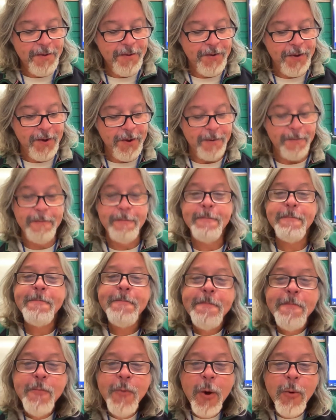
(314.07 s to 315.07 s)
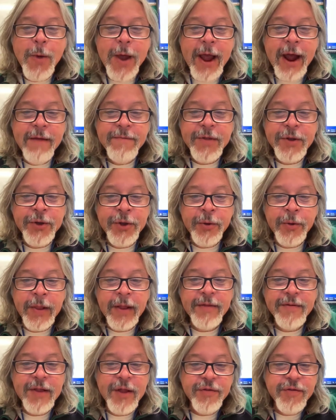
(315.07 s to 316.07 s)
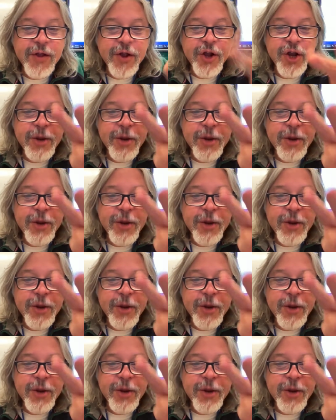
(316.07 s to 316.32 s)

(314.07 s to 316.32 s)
So what we have to do, let's look